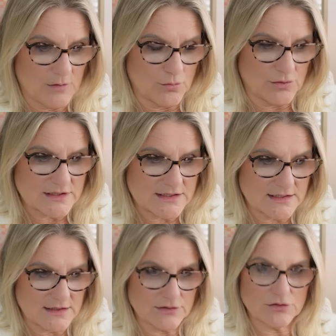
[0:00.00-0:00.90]

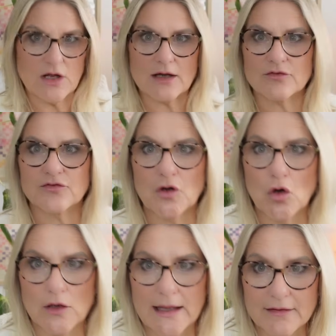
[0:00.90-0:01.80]
was like
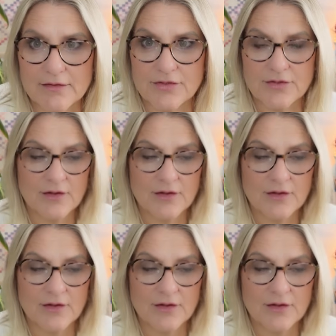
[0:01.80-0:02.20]
floor length,